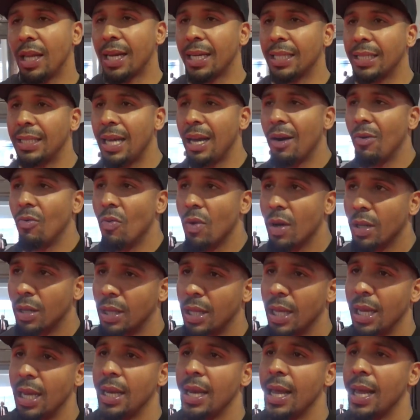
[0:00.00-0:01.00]
Like, it's not one
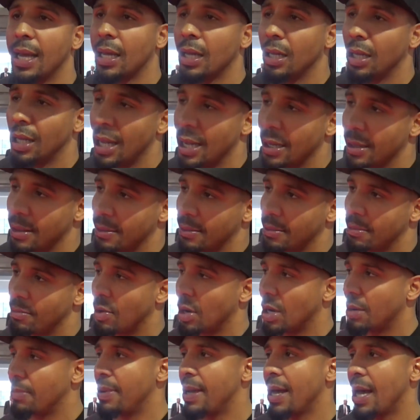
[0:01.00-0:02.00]
thing that could, like,
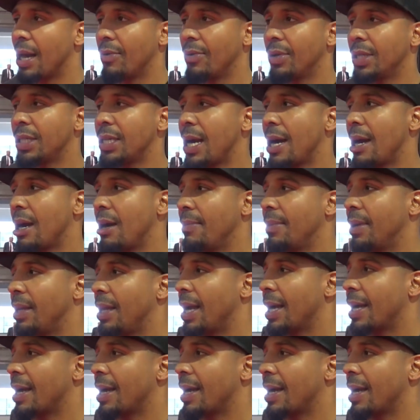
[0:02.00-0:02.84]
bring me out of retirement.